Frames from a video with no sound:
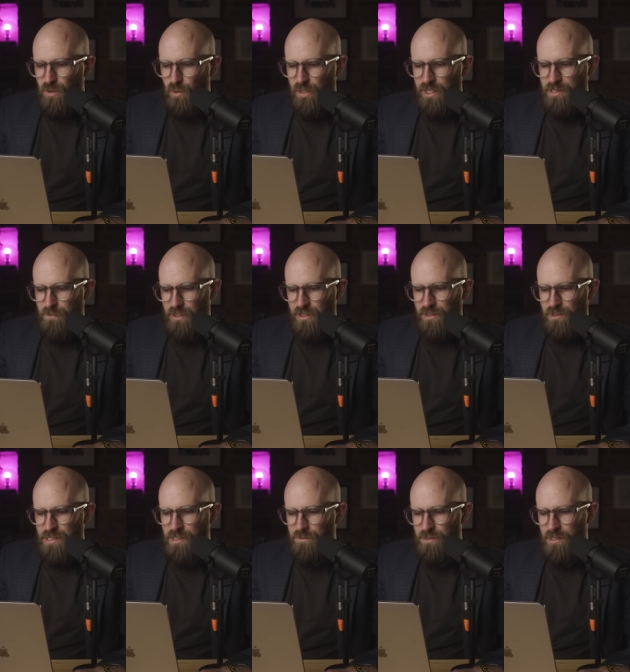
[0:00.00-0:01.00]
according to Michael
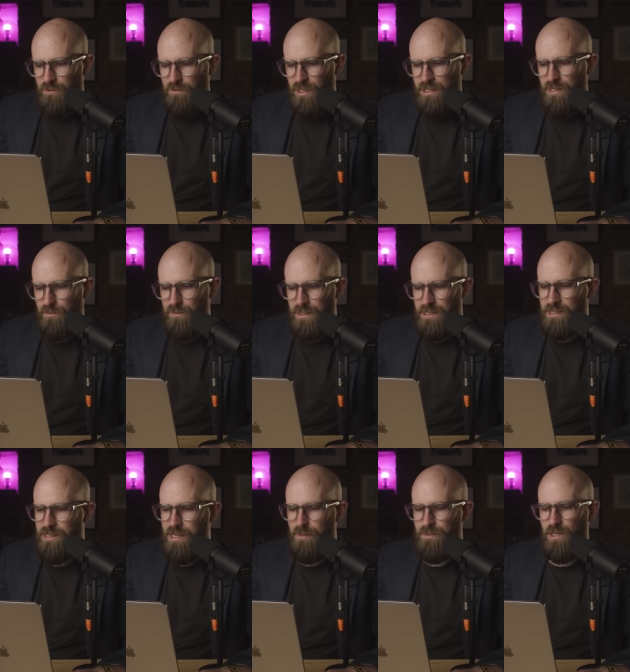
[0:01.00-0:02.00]
Simpson, writing for
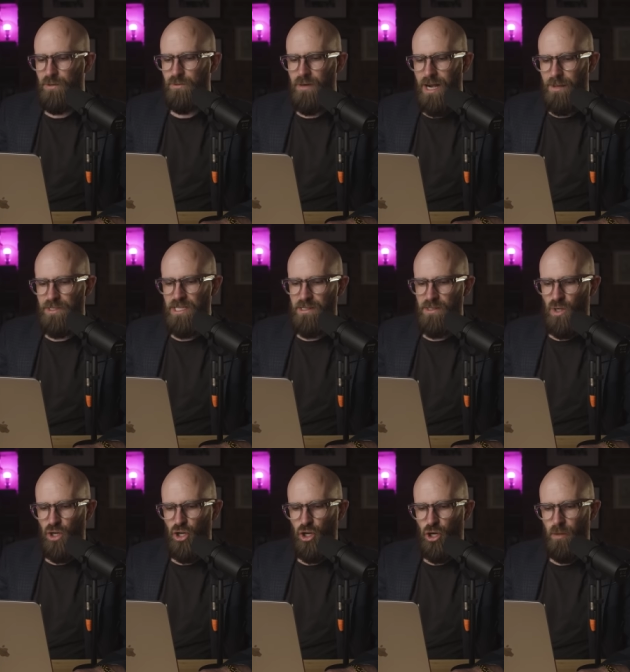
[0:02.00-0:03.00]

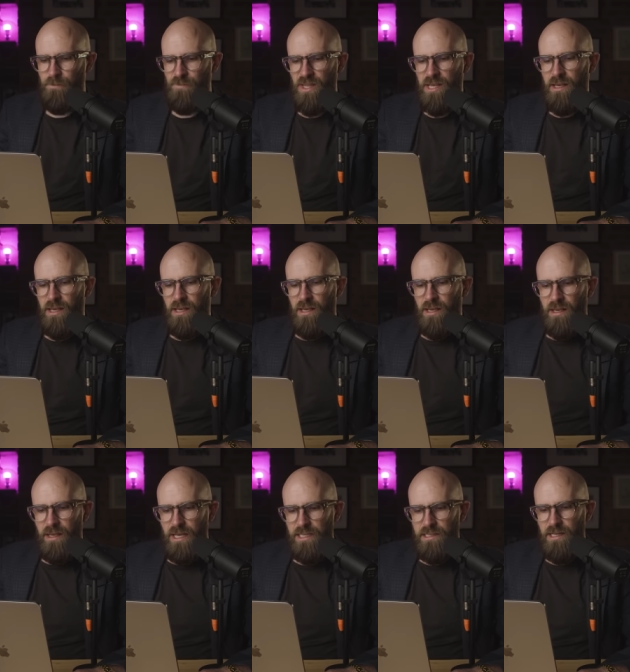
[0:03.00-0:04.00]
SkepticalRaptor.com,
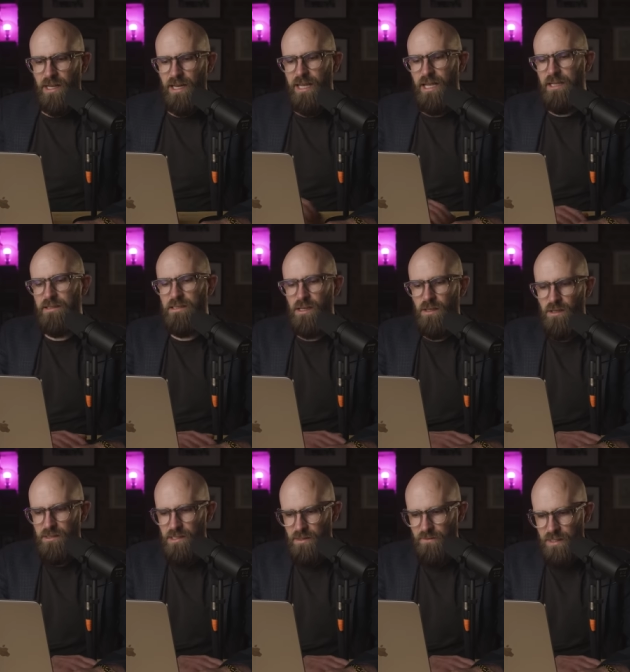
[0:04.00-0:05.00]
it's clear that a
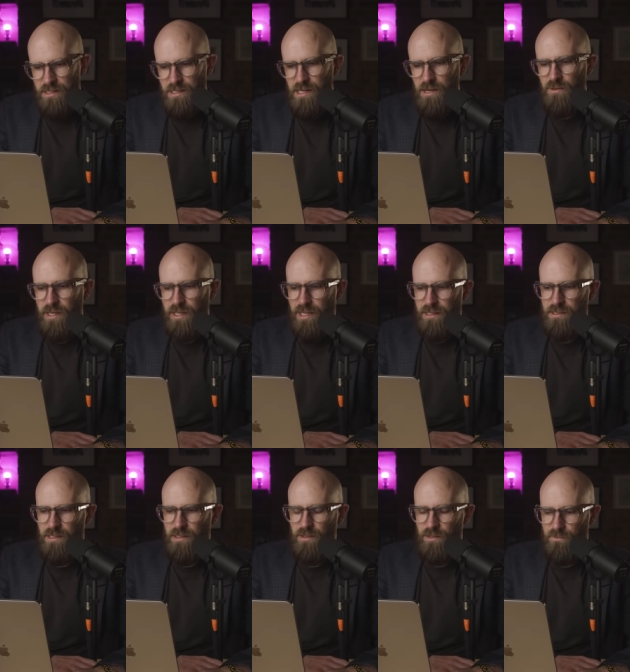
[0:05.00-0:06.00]
lot of the secret
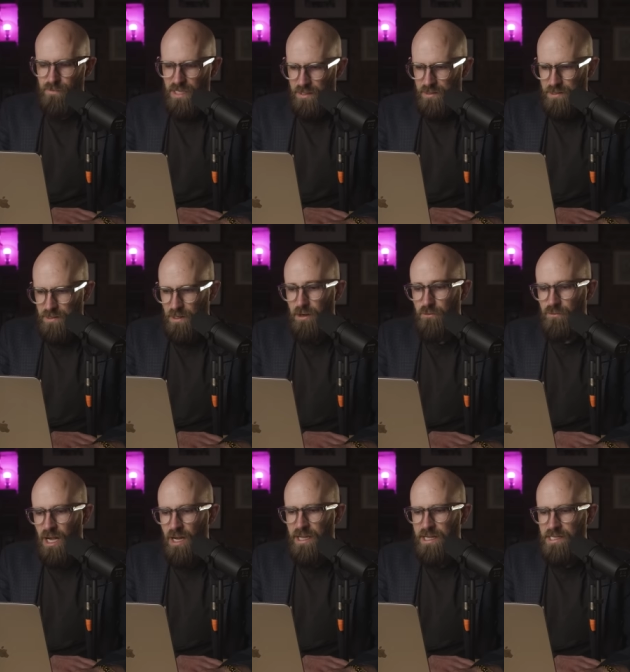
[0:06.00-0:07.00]
cancer cure myths
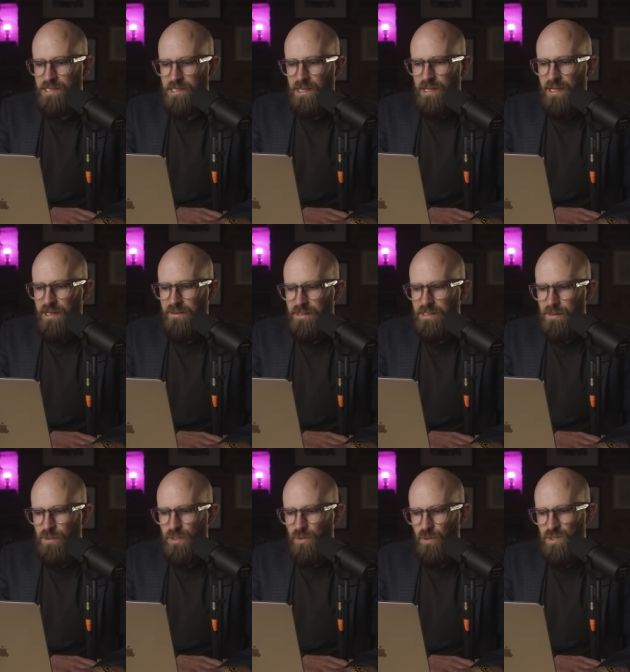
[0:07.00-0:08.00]
arise in the
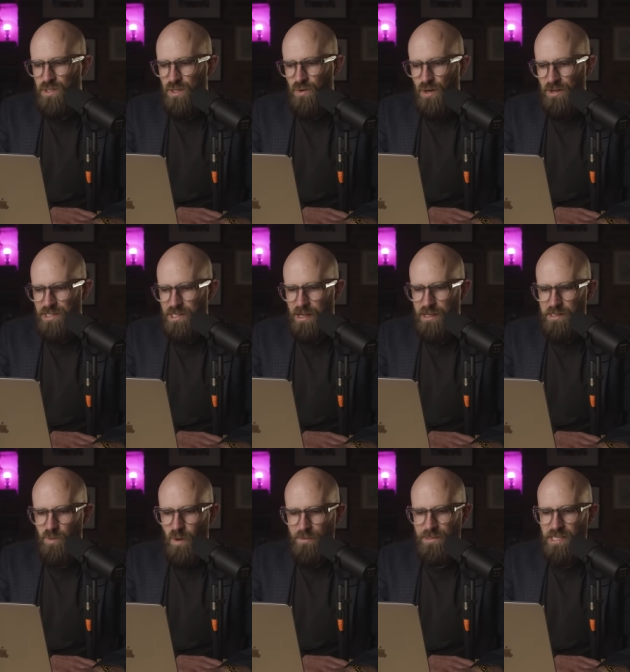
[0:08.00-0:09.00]
typical
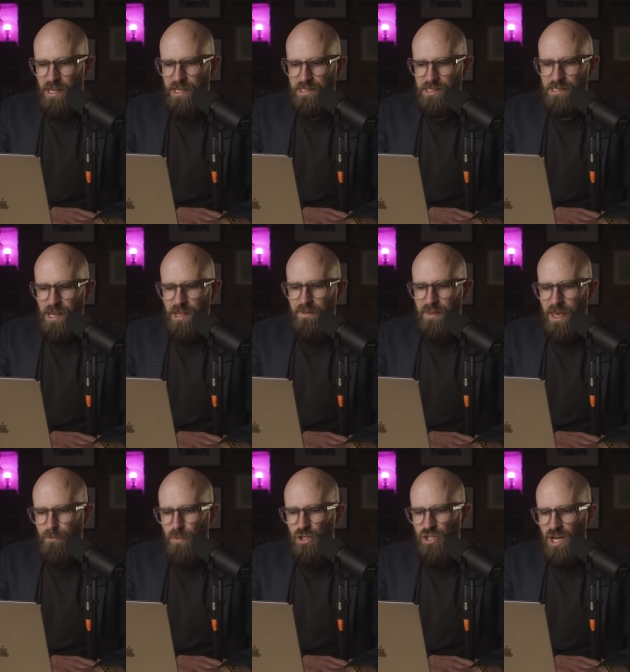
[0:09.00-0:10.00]
pseudoscience websites. They're
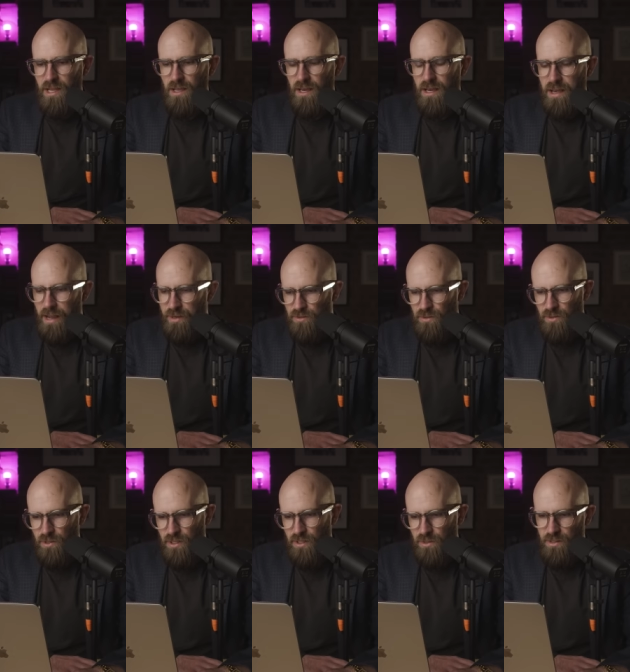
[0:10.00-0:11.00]
pushing
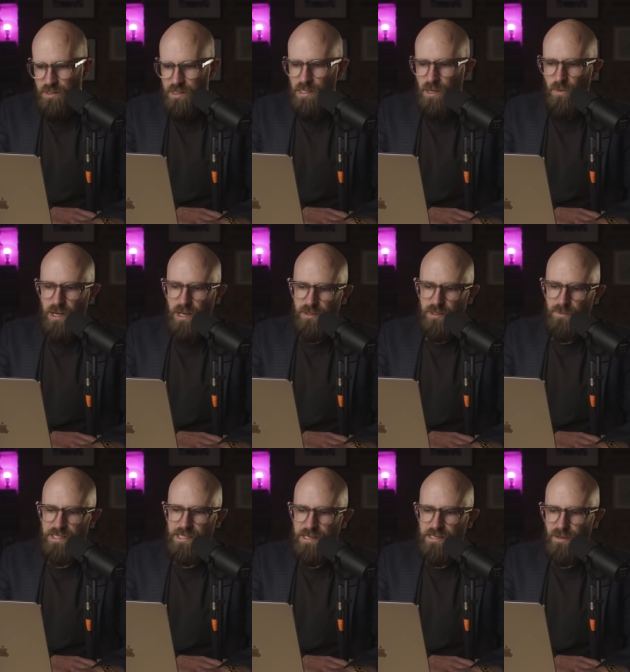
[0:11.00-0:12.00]
natural cures that are
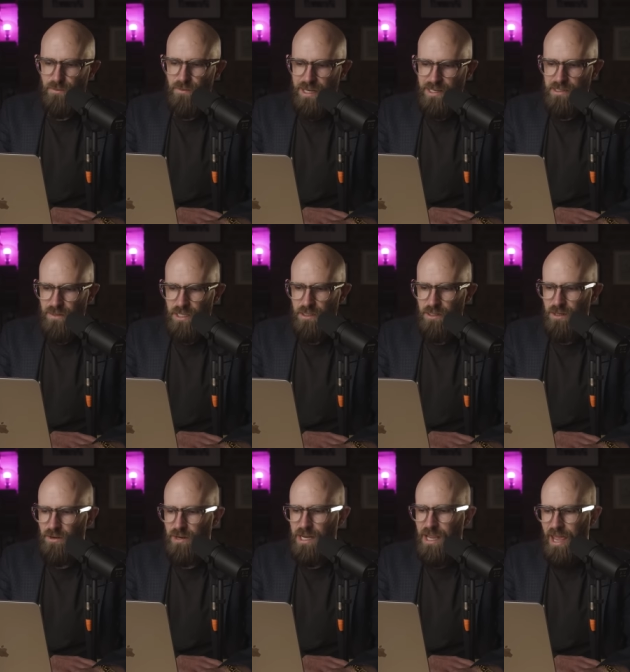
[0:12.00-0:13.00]
100% effective in
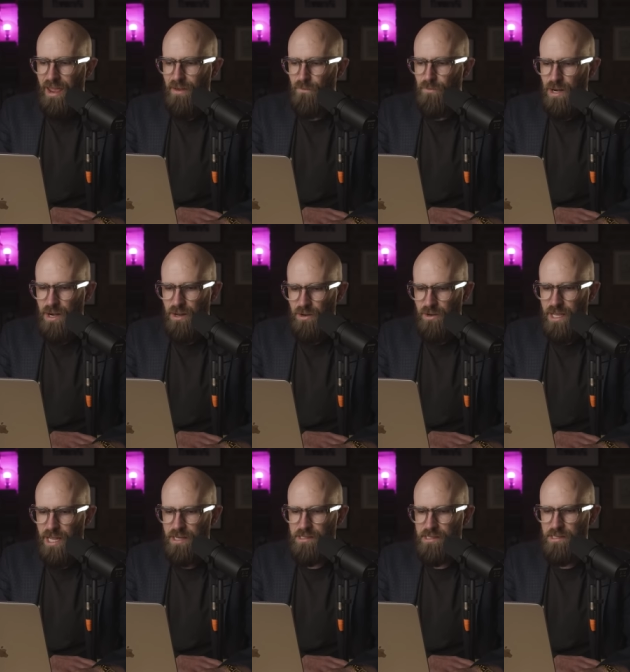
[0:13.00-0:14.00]
curing every known
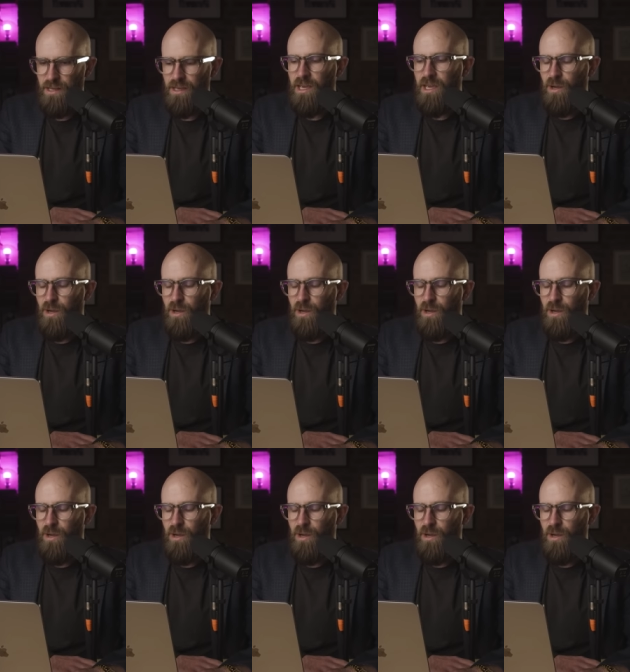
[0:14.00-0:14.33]
cancer